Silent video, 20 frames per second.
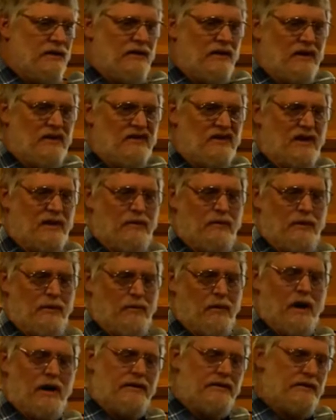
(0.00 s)
as I said, we
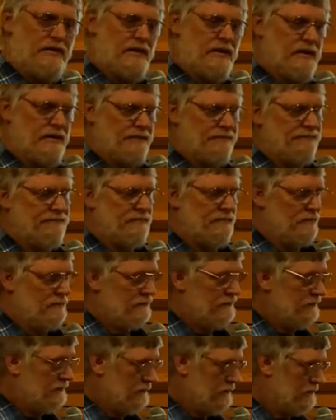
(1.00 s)
bought the
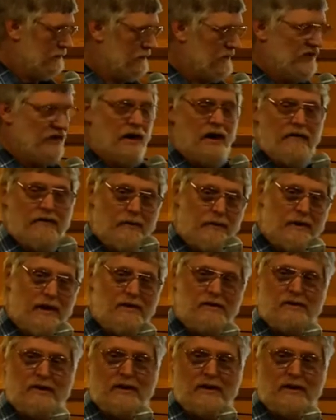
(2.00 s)
son of a bitch,